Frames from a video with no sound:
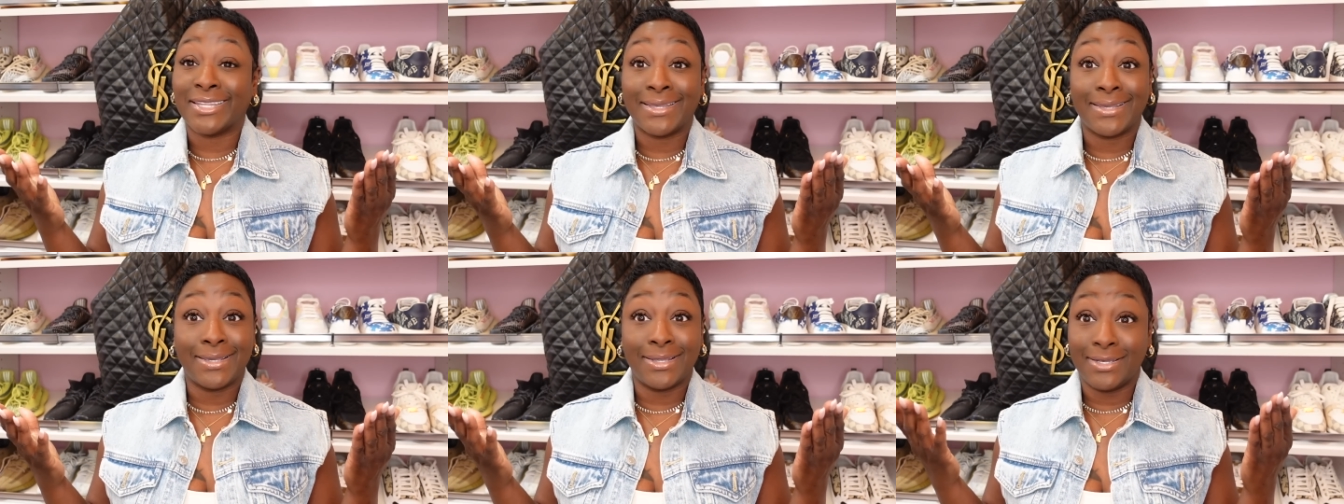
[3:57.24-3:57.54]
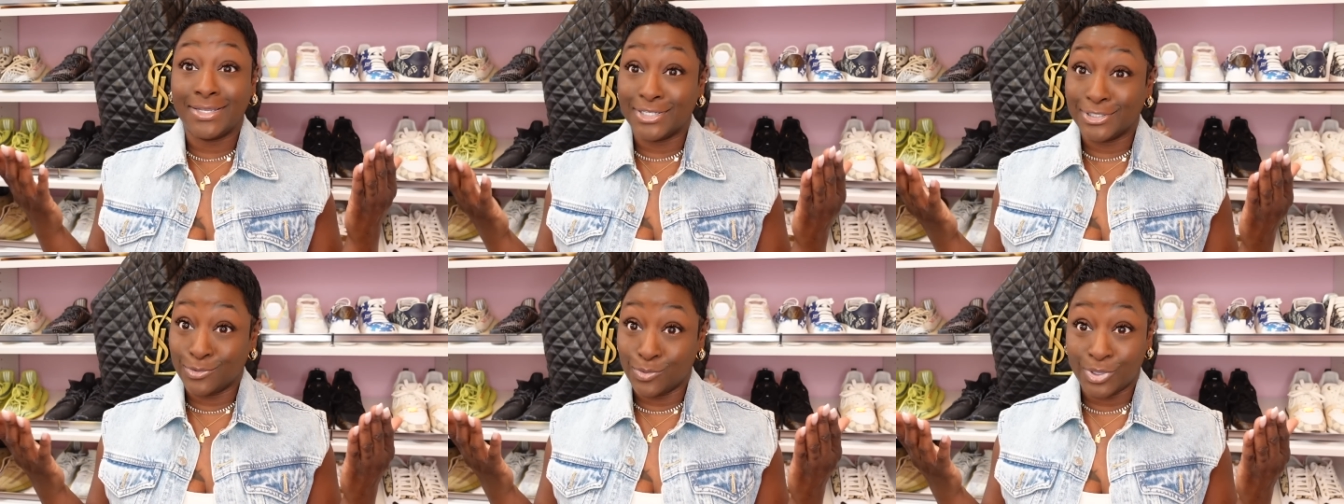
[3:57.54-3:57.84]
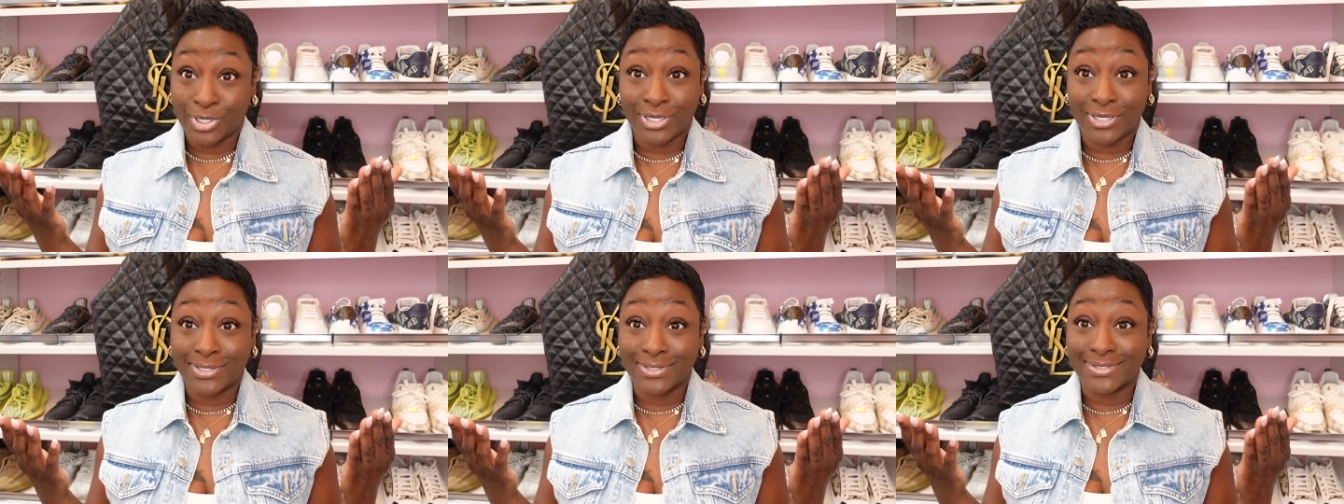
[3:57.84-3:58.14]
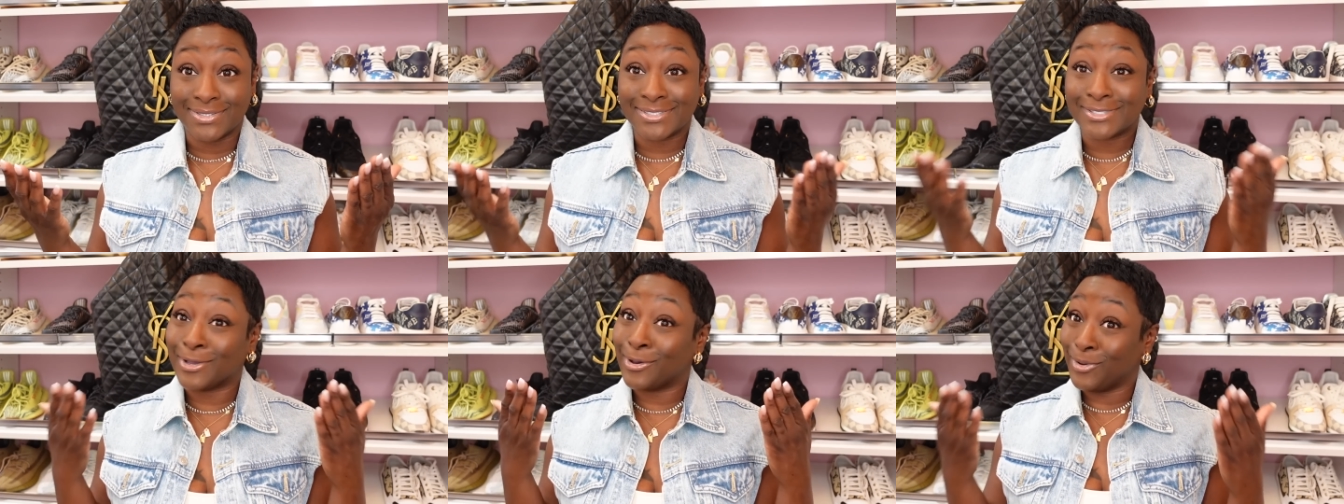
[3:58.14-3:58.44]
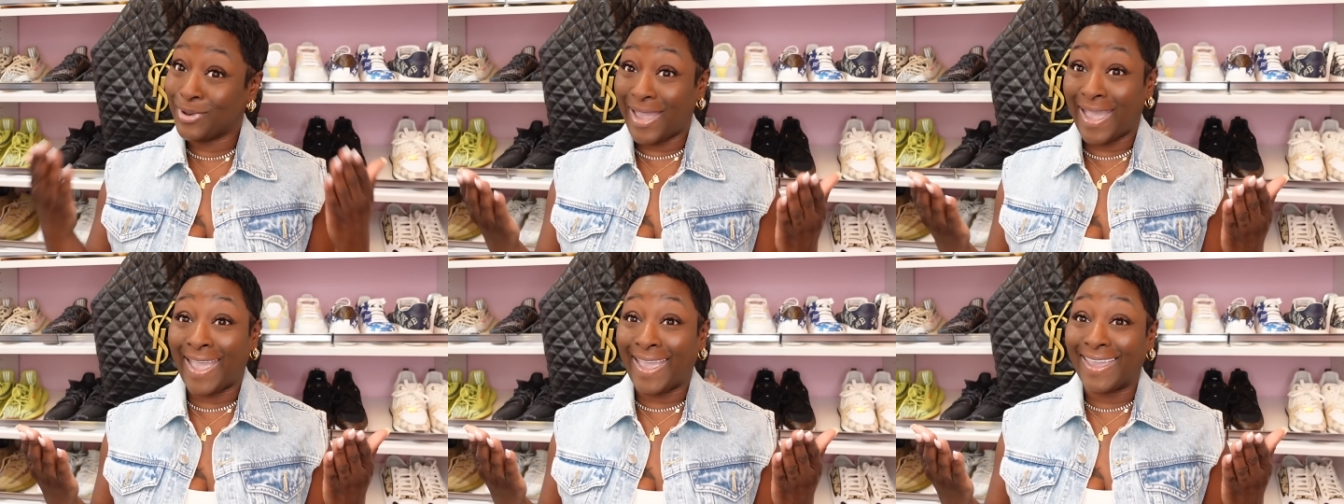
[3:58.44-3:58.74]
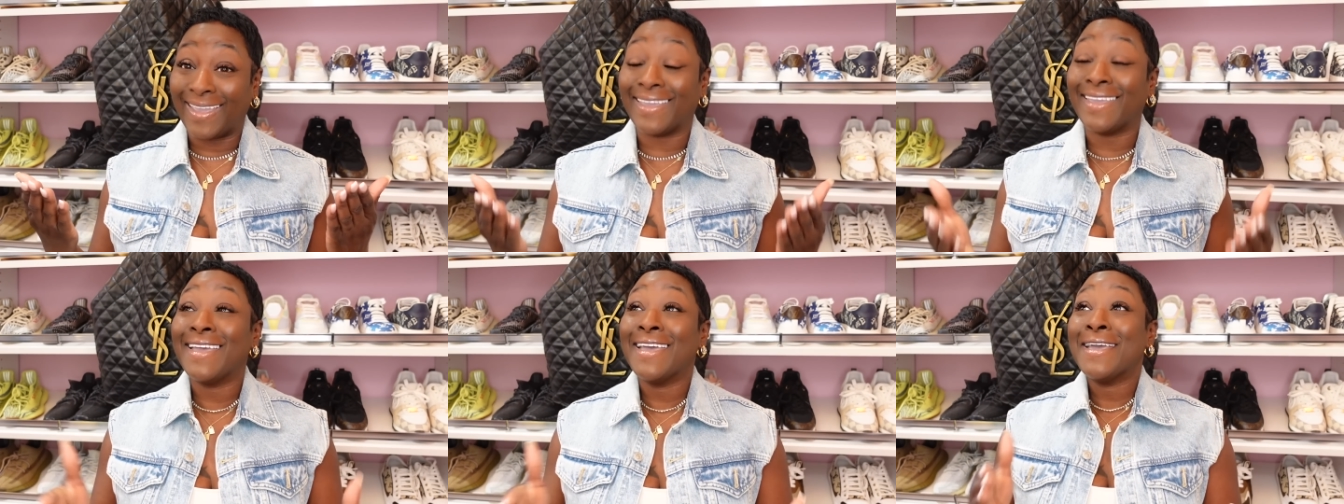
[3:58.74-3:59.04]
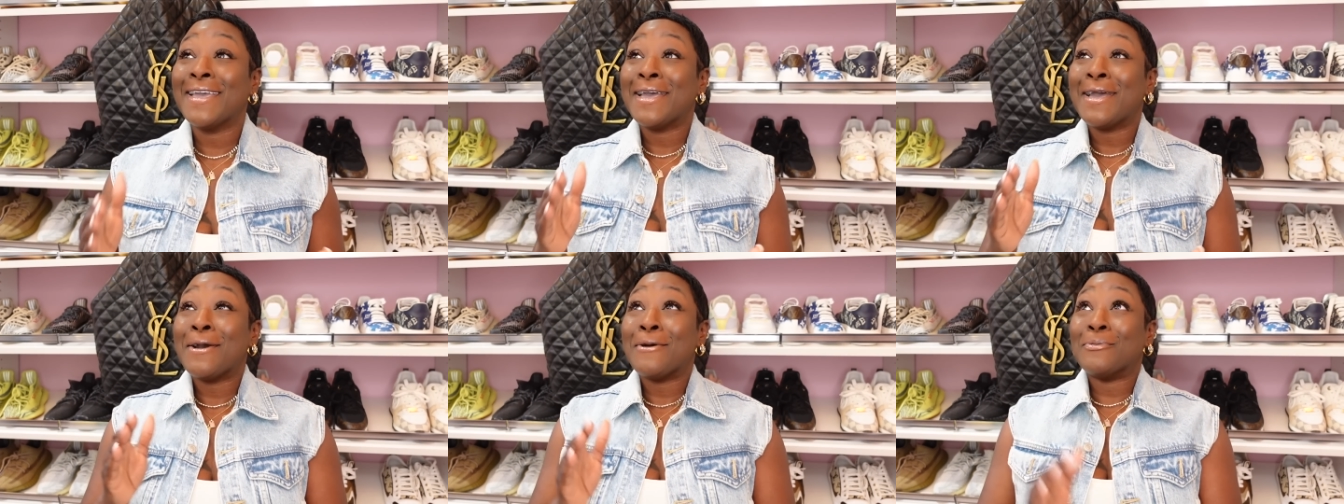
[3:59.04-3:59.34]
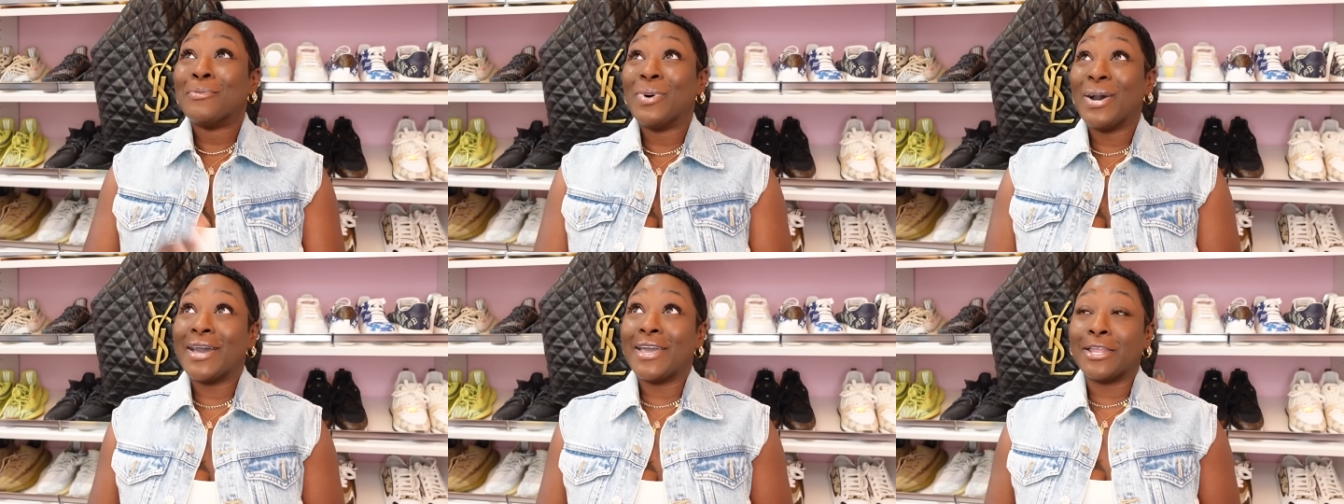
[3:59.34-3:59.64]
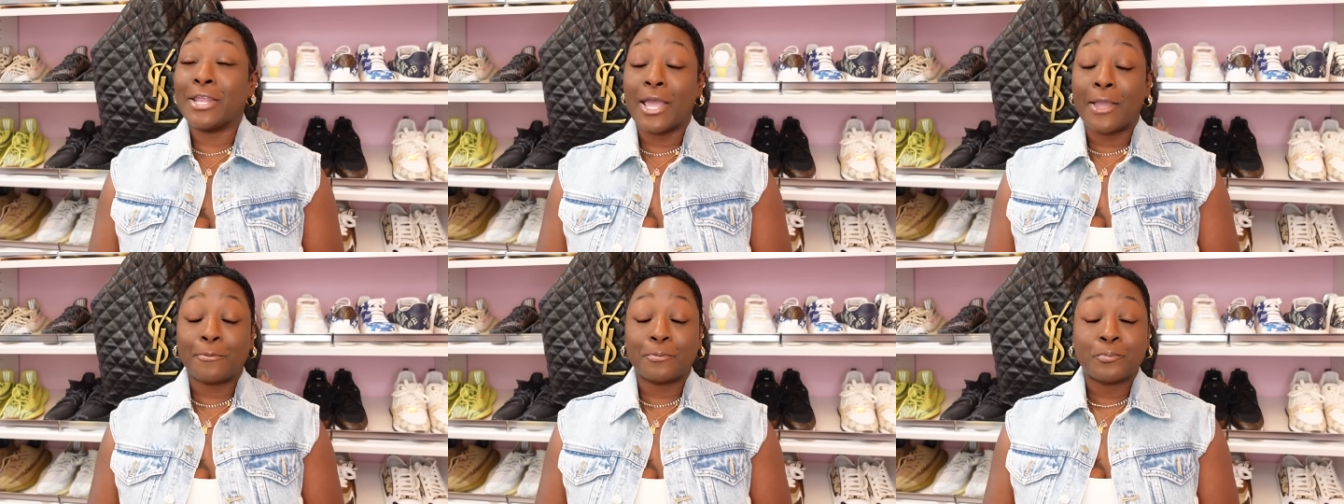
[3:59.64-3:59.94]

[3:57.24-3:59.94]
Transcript: It is what it is, okay? But